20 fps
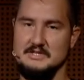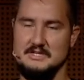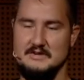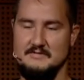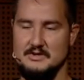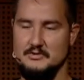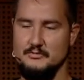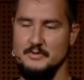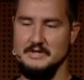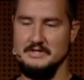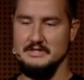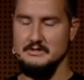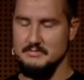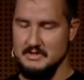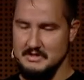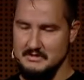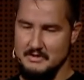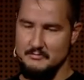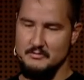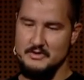Java 20,
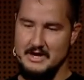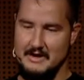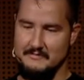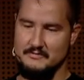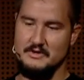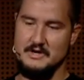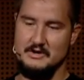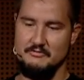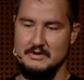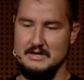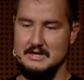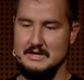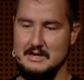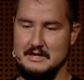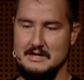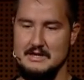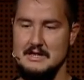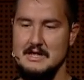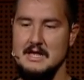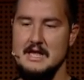but then we have to get really
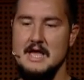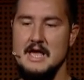lucky.